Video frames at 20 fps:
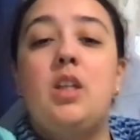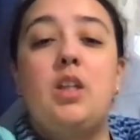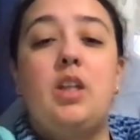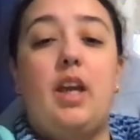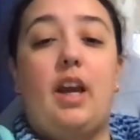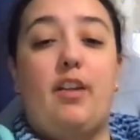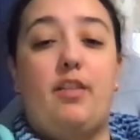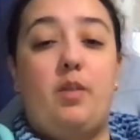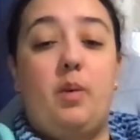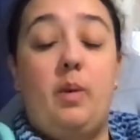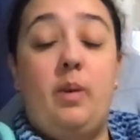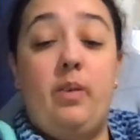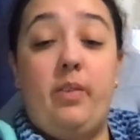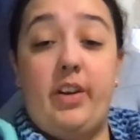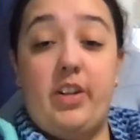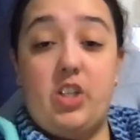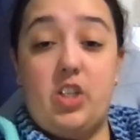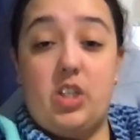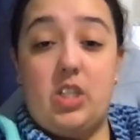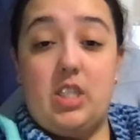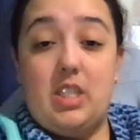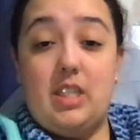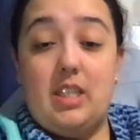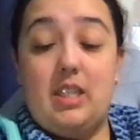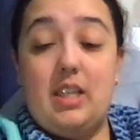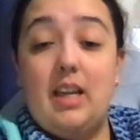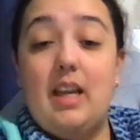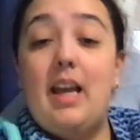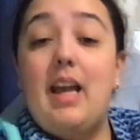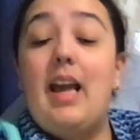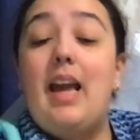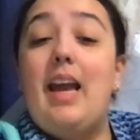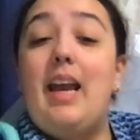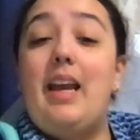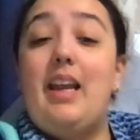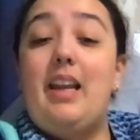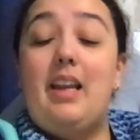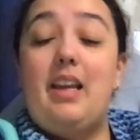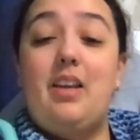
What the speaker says: You have to be registered. It